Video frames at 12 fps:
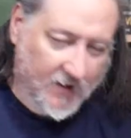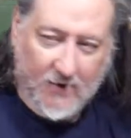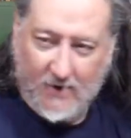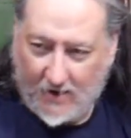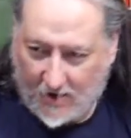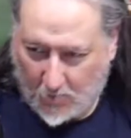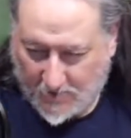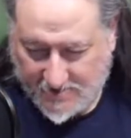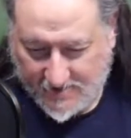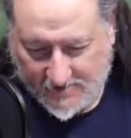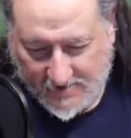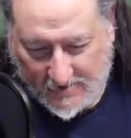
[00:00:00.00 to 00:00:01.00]
Are we
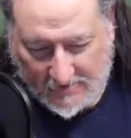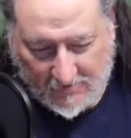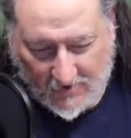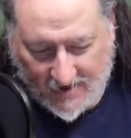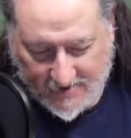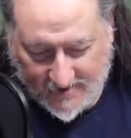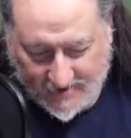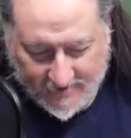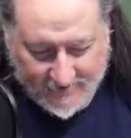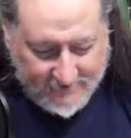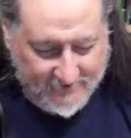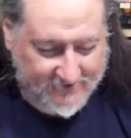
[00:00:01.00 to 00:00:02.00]
still doing phrasing?
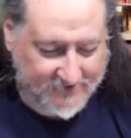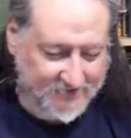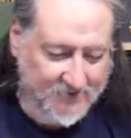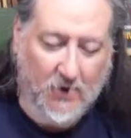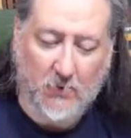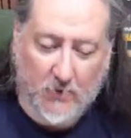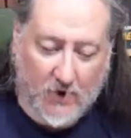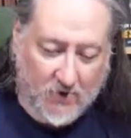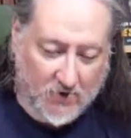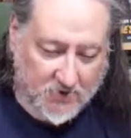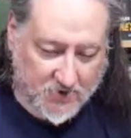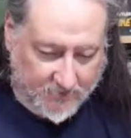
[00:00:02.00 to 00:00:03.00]
Oh, wrong
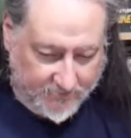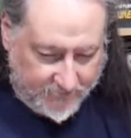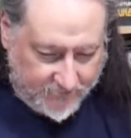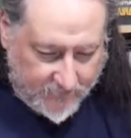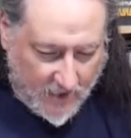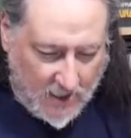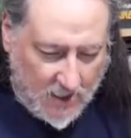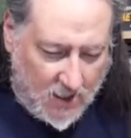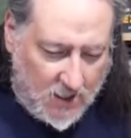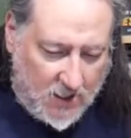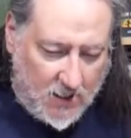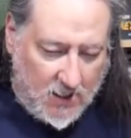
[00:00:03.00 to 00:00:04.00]
archer.
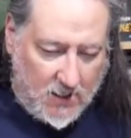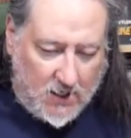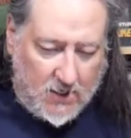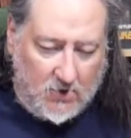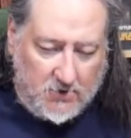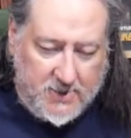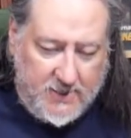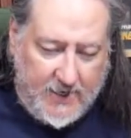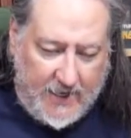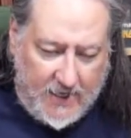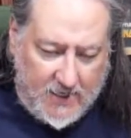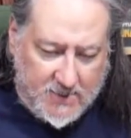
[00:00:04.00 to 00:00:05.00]
Colton
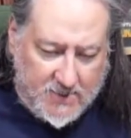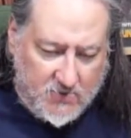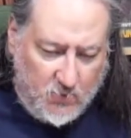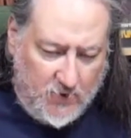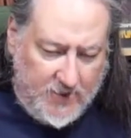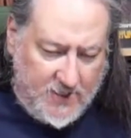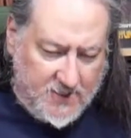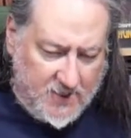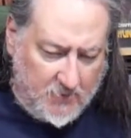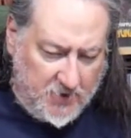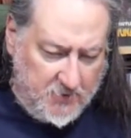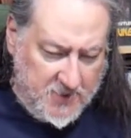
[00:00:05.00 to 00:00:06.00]
asks, would these
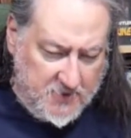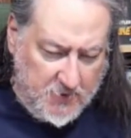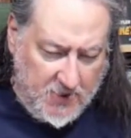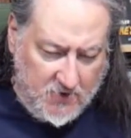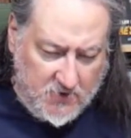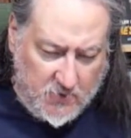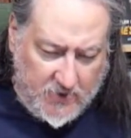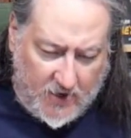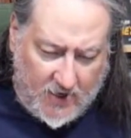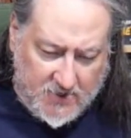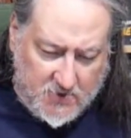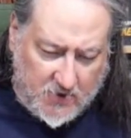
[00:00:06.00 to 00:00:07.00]
supplements be used with the
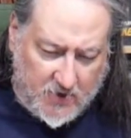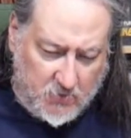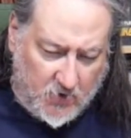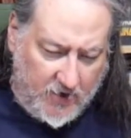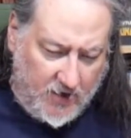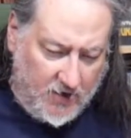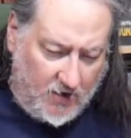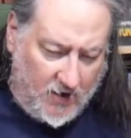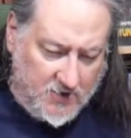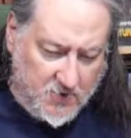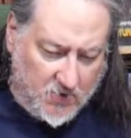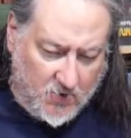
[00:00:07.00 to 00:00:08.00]
Osric? I'm running an
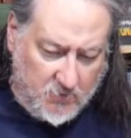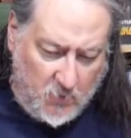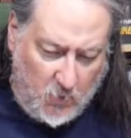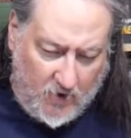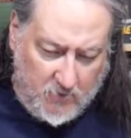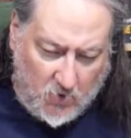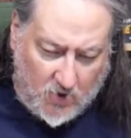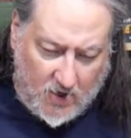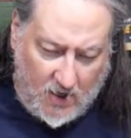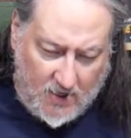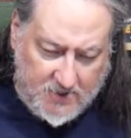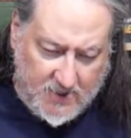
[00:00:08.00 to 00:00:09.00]
Osric group and wanted more
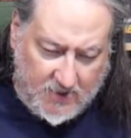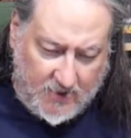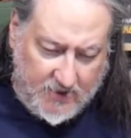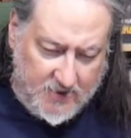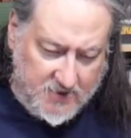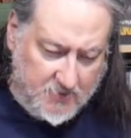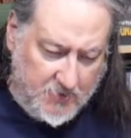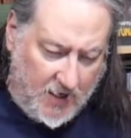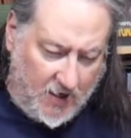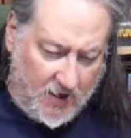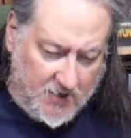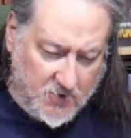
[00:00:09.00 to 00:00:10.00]
content like this to make
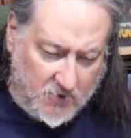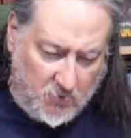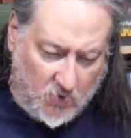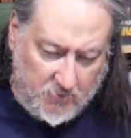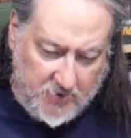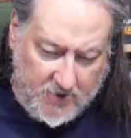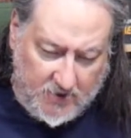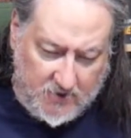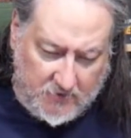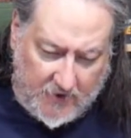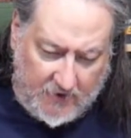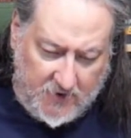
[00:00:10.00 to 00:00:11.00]
Osric more appealing to
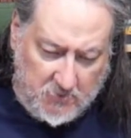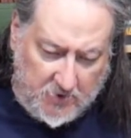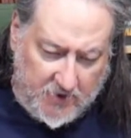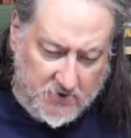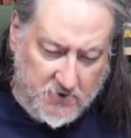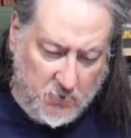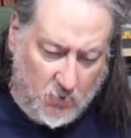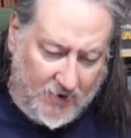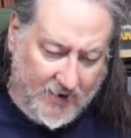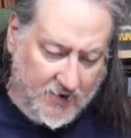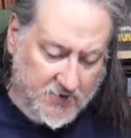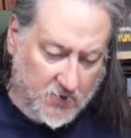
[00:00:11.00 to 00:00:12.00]
5e players who
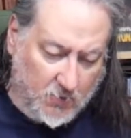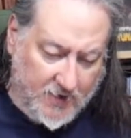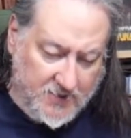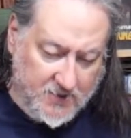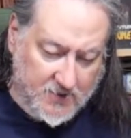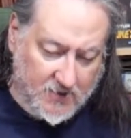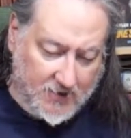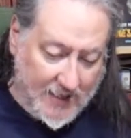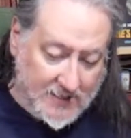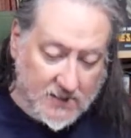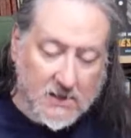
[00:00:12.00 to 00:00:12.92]
want extra races and classes.